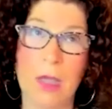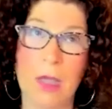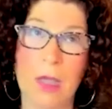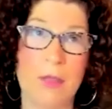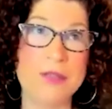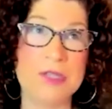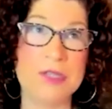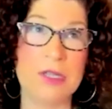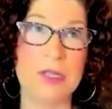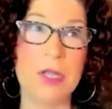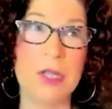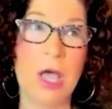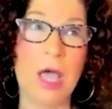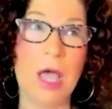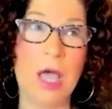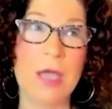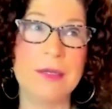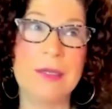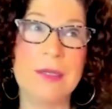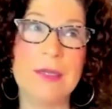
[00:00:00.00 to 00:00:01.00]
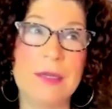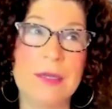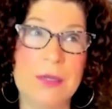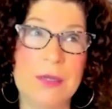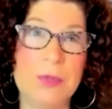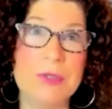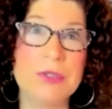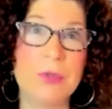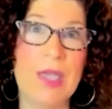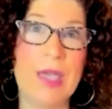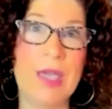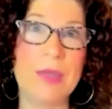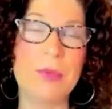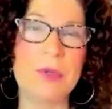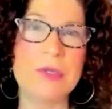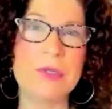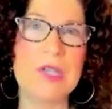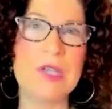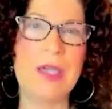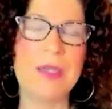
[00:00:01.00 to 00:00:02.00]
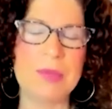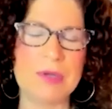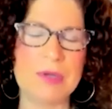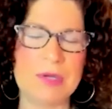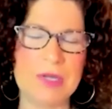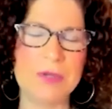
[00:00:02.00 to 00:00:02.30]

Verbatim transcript: that's a lot and i wish we had more time but